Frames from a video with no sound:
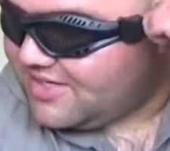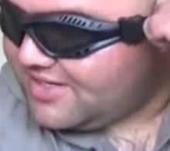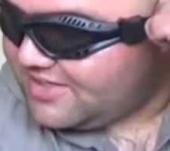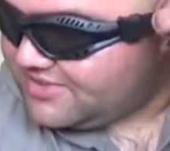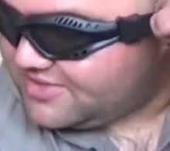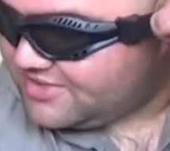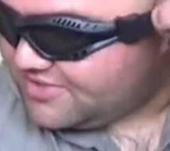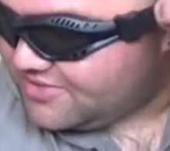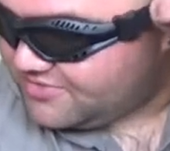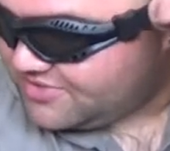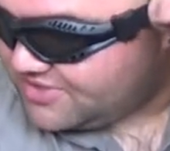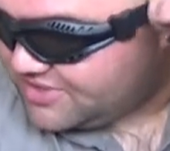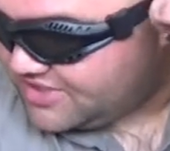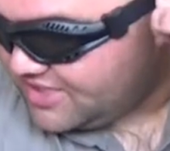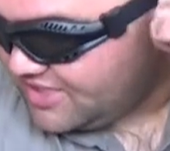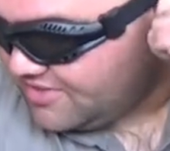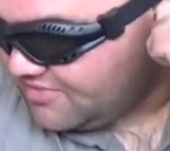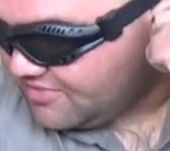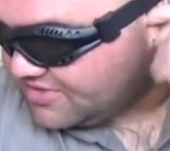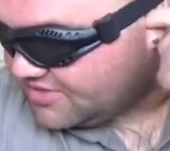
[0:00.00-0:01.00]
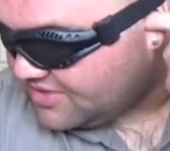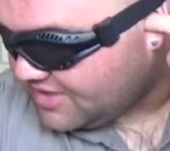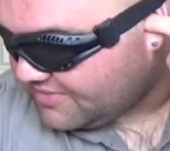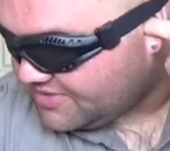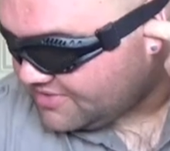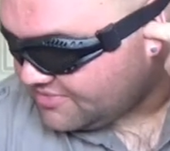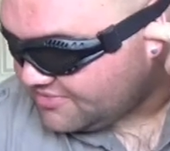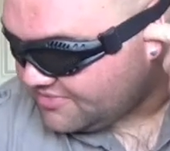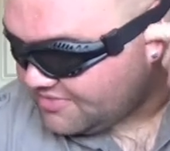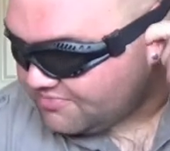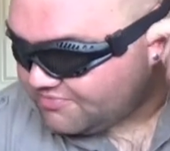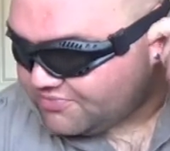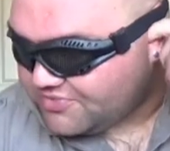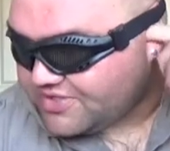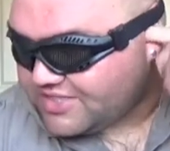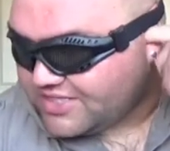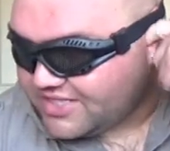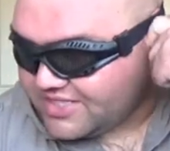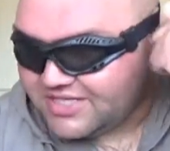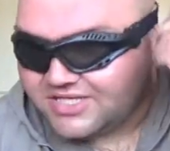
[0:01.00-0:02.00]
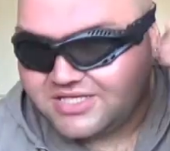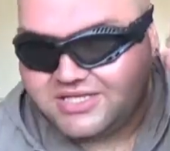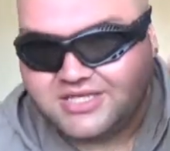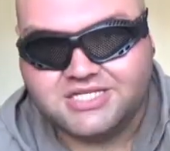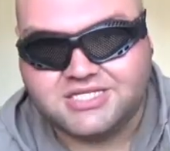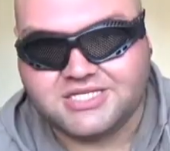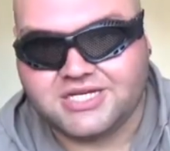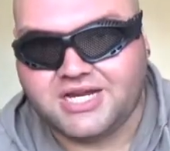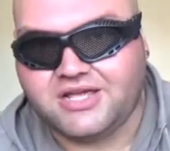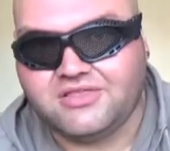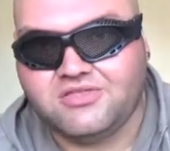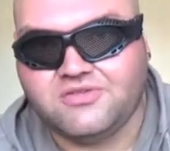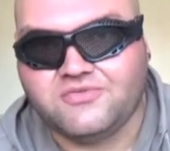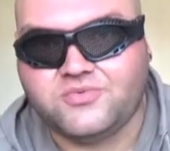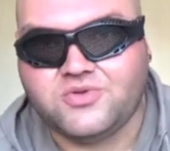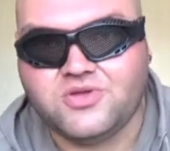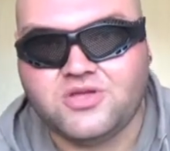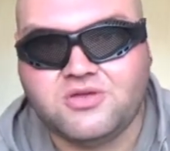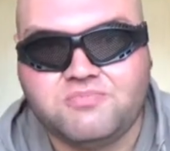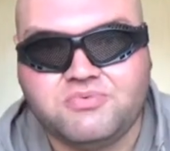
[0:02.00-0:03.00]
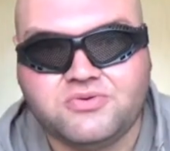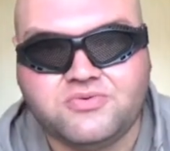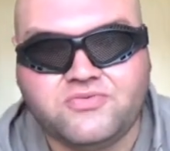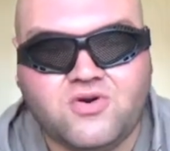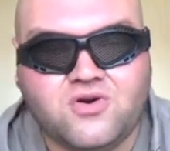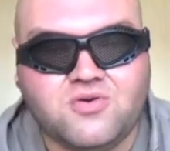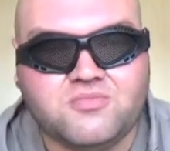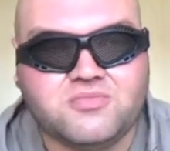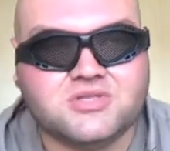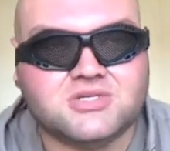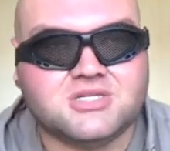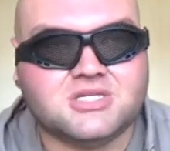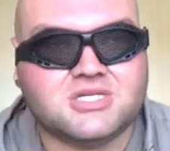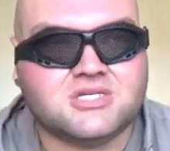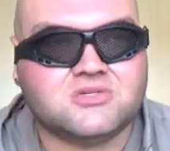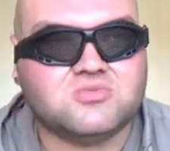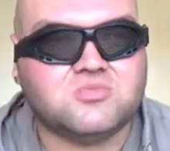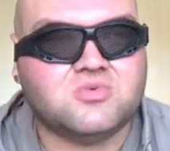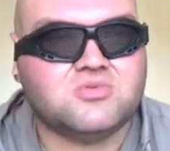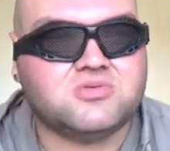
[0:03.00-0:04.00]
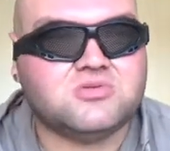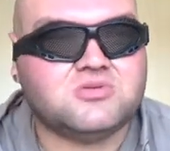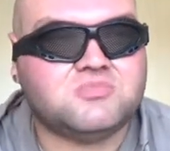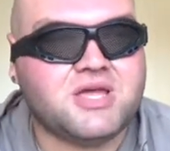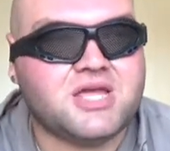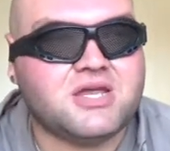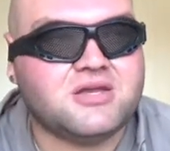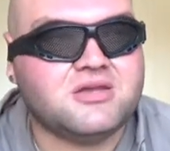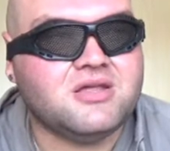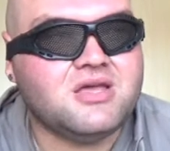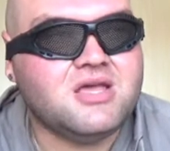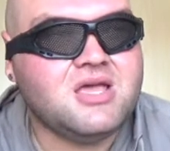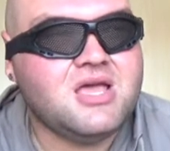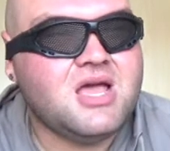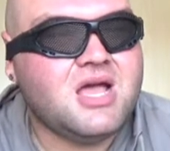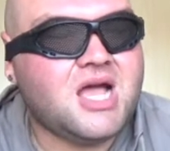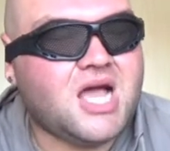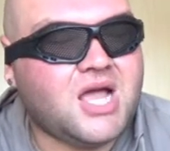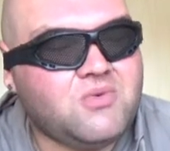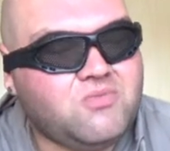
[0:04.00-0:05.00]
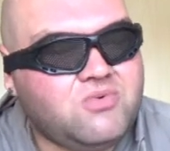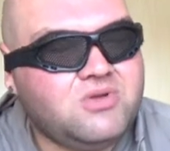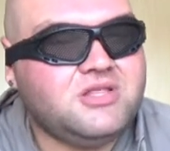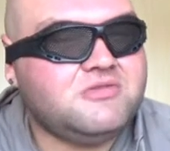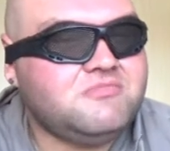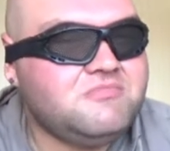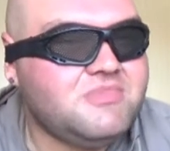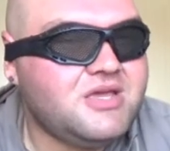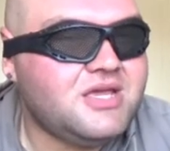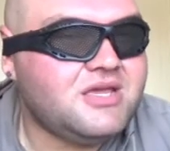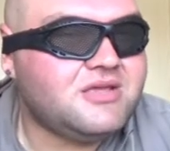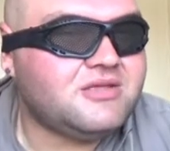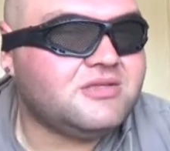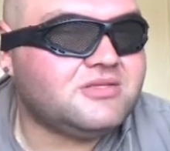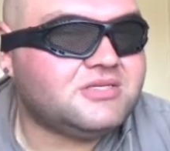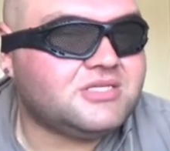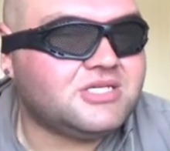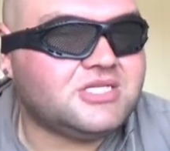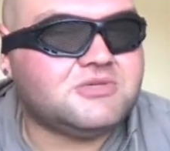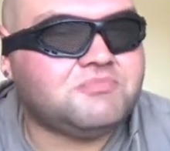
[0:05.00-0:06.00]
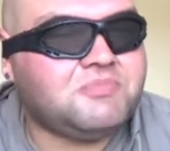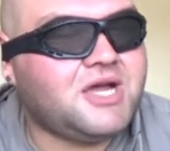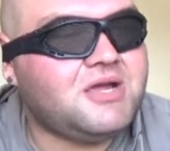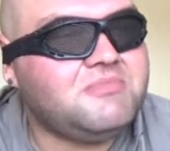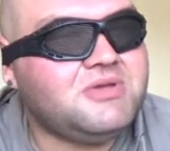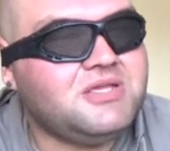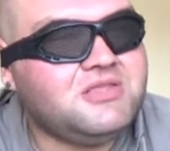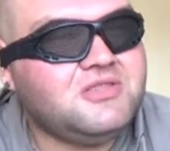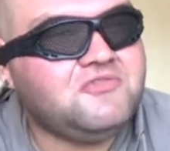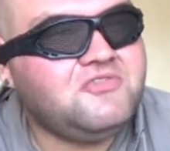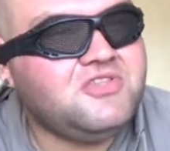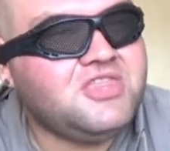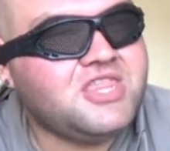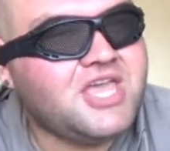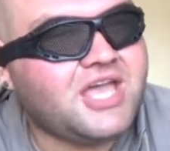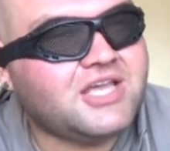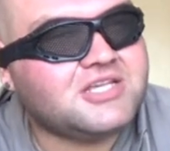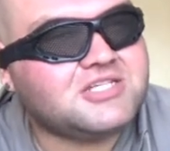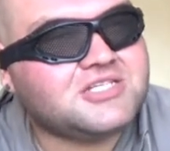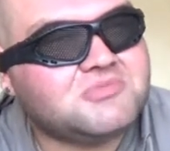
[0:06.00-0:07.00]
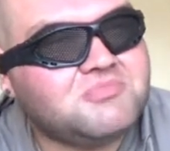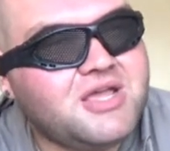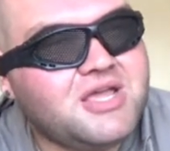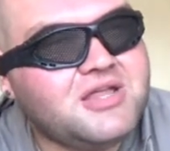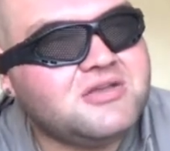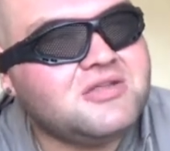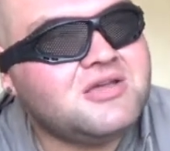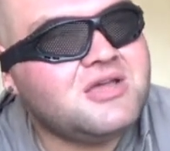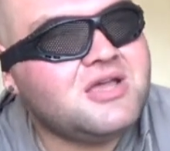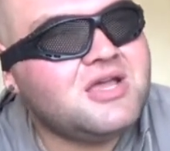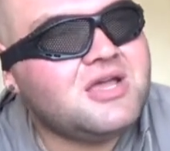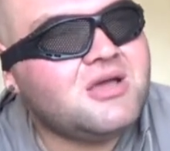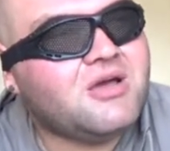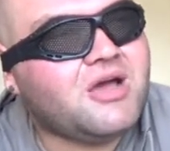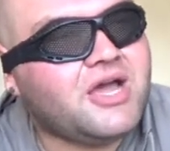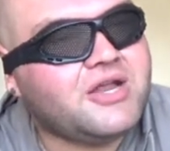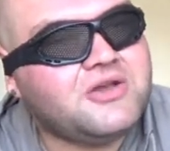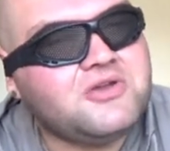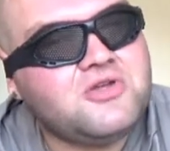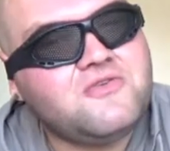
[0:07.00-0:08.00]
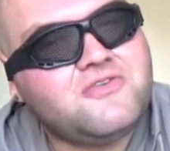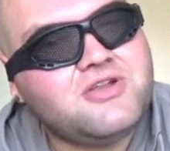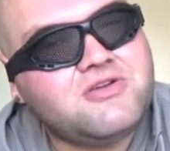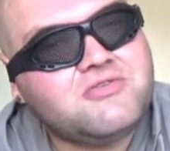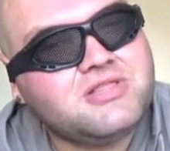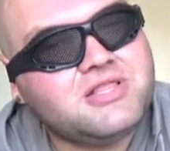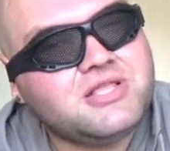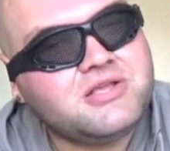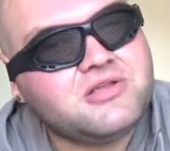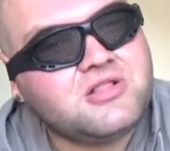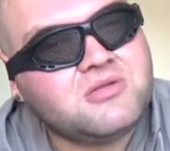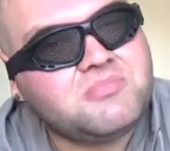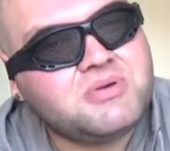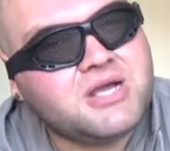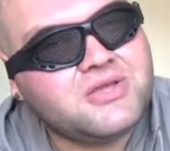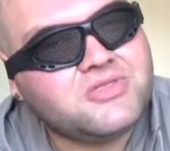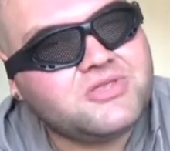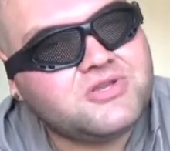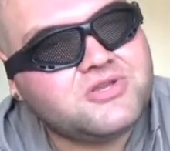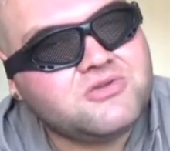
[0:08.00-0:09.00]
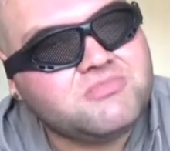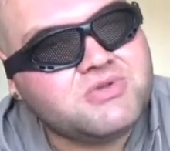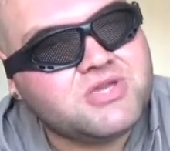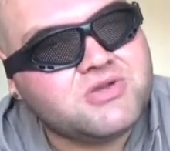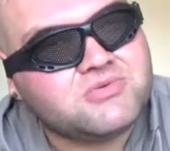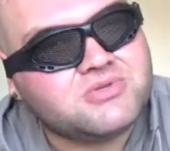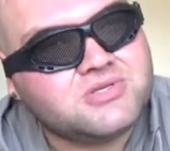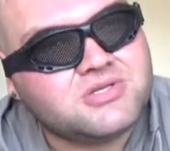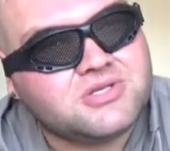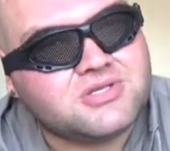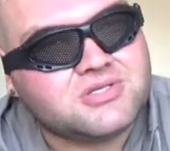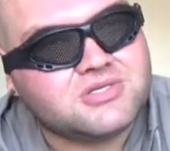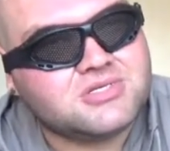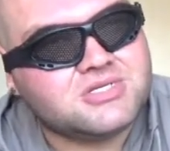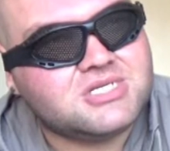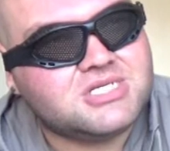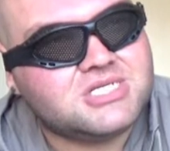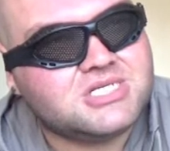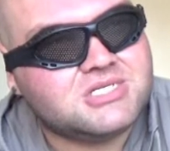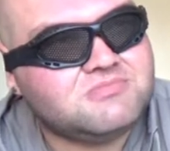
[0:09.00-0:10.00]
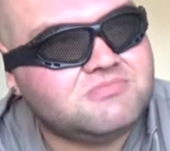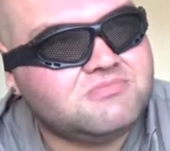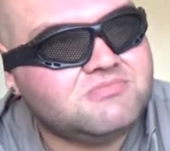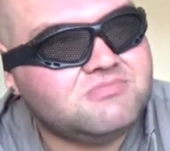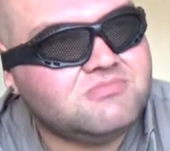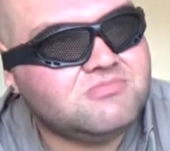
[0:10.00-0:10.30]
So she was absolutely brilliant in this, and I loved her performance as Wolfsbane. I will admit, despite me loving the X-Men, I know very little about the New Mutants.